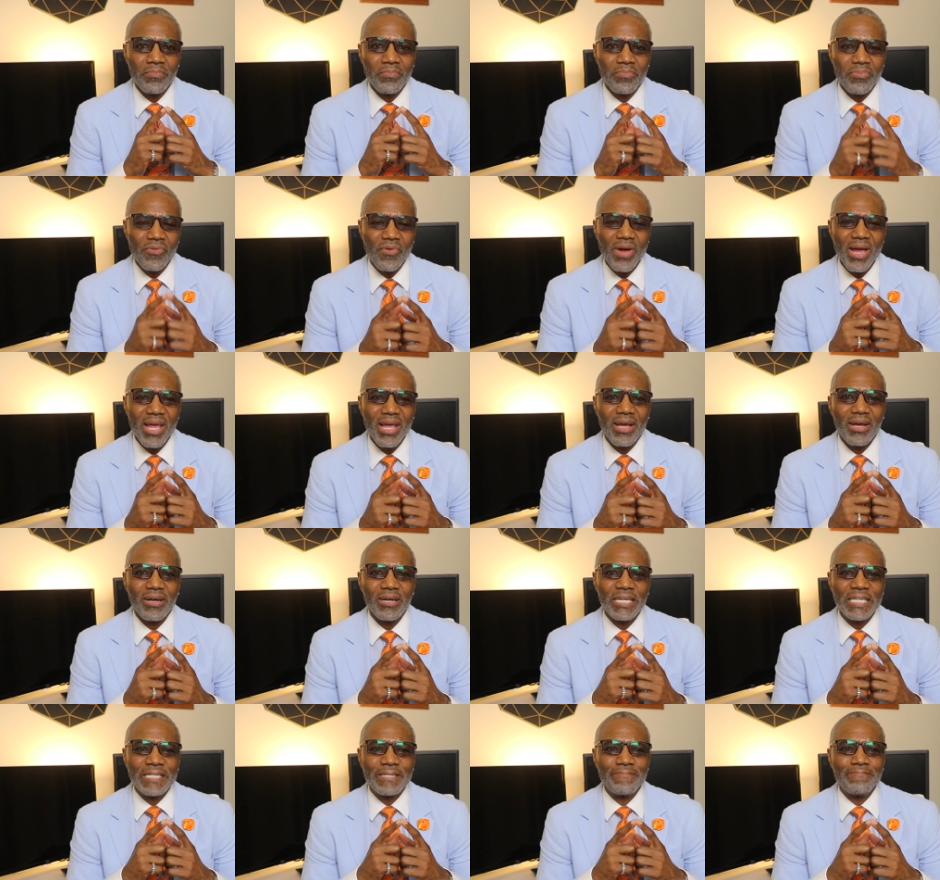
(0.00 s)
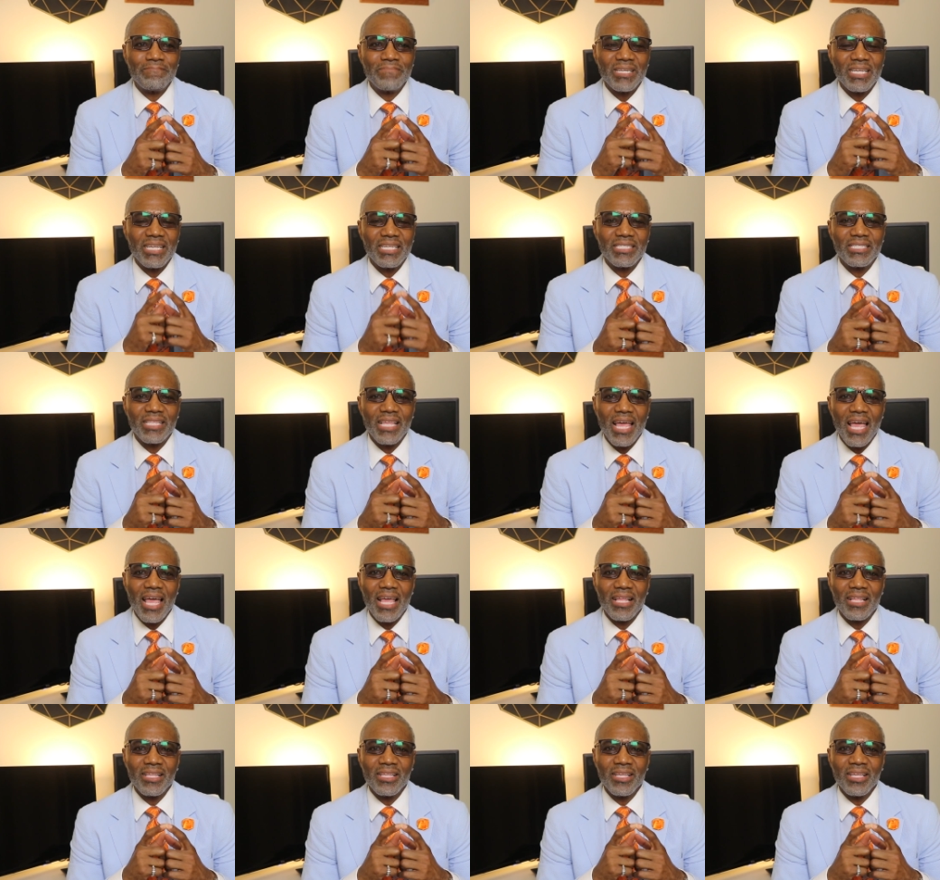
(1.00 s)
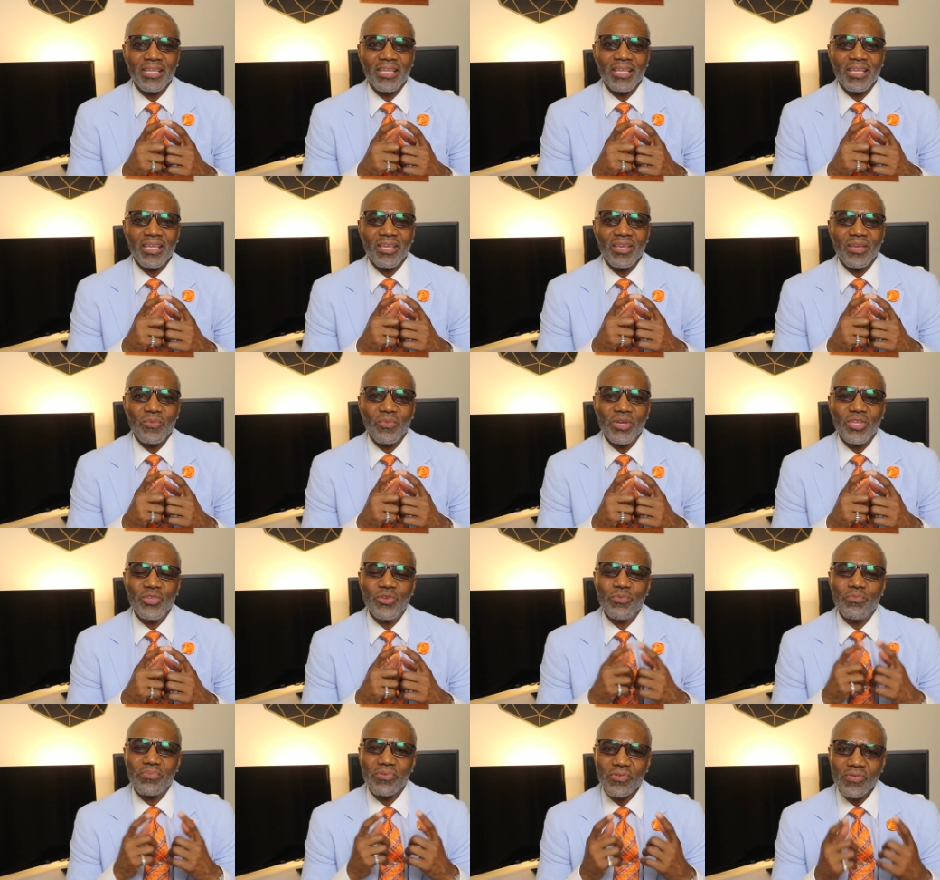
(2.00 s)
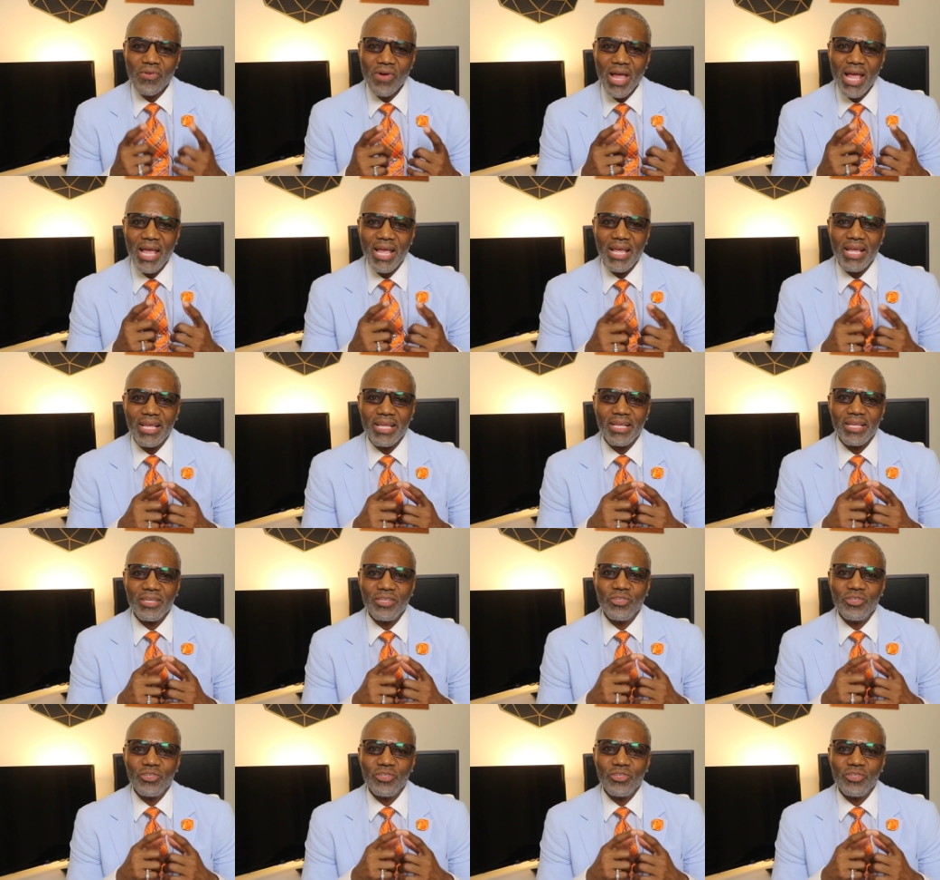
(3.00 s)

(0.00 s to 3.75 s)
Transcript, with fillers: prayer is that when you pray,